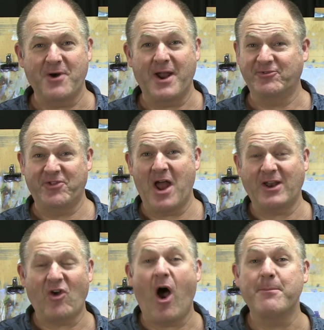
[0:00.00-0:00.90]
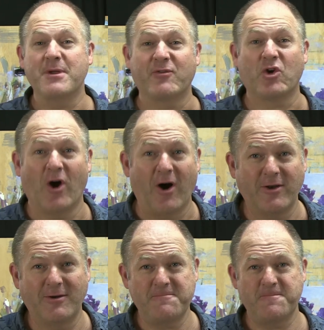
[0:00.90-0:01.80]
And it's the only time you've got,
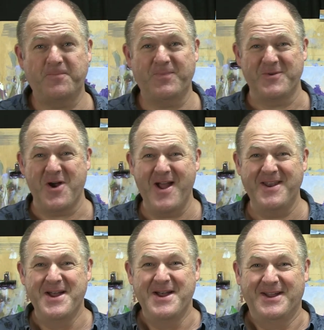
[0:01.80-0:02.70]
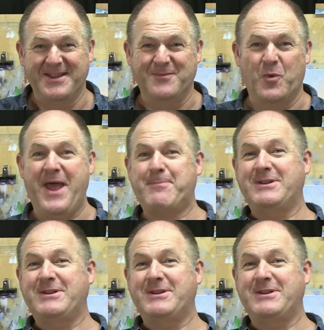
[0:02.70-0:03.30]
right? What happened